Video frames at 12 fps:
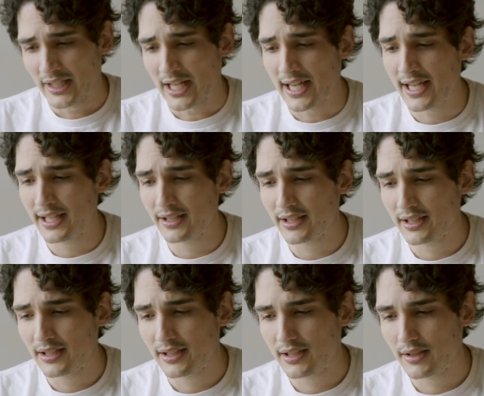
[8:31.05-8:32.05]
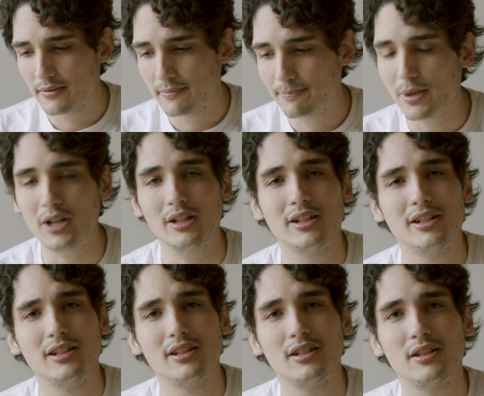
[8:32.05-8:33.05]
But
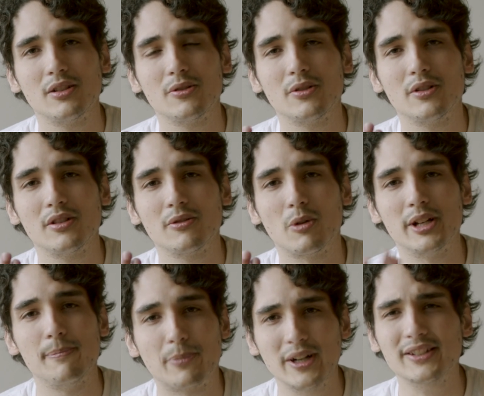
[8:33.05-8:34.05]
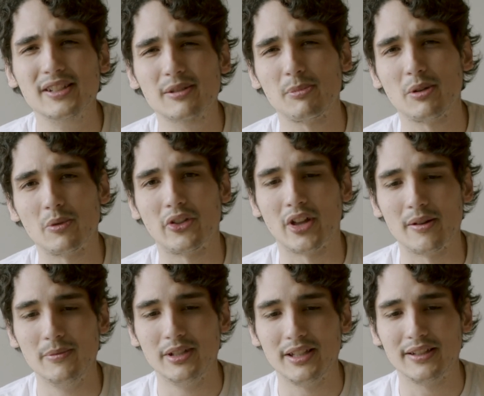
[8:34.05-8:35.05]
what impresses me with
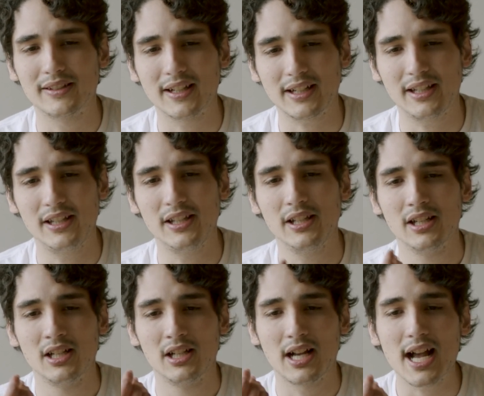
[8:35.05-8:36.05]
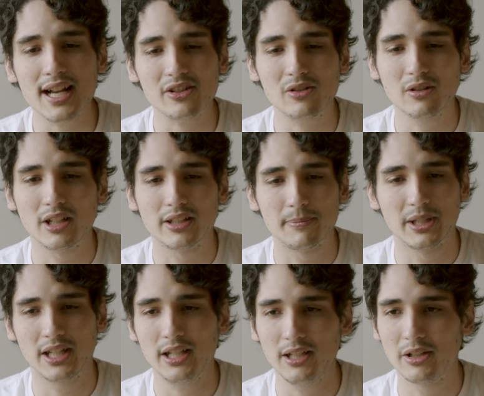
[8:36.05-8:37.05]
him is that he actually, at the
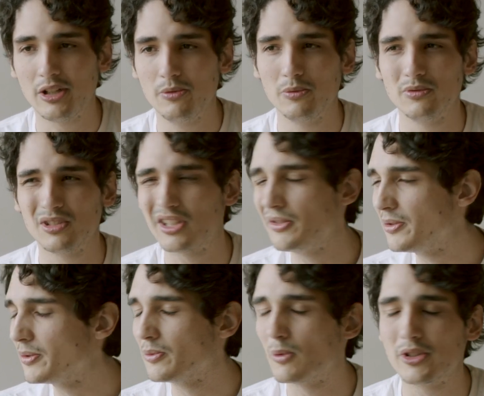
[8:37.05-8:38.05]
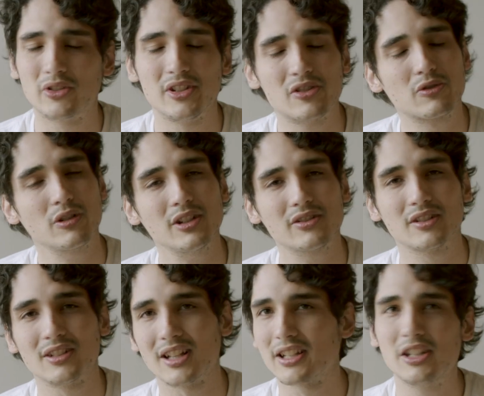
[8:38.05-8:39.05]
beginning, he was
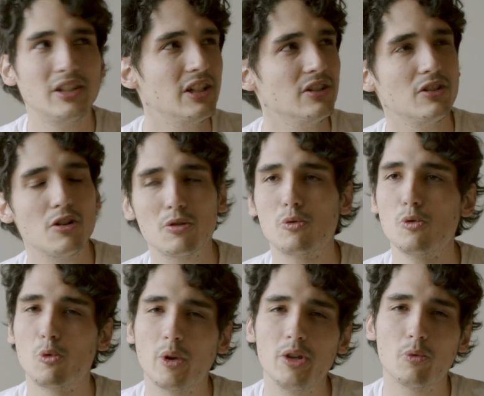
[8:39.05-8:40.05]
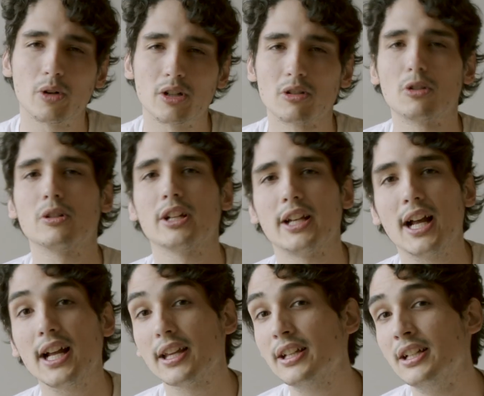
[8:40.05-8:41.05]
distrusting. Like, he didn't know who we were, Lorna and
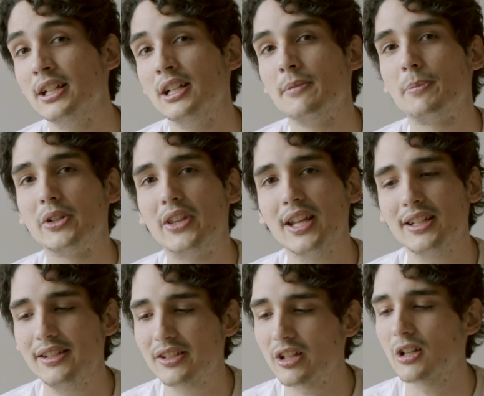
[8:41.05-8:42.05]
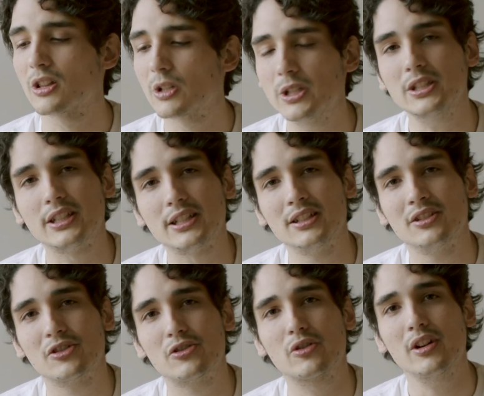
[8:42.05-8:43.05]
I. But then he started learning
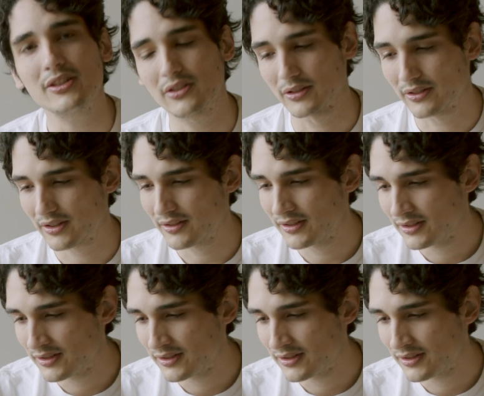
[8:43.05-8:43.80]
to trust us.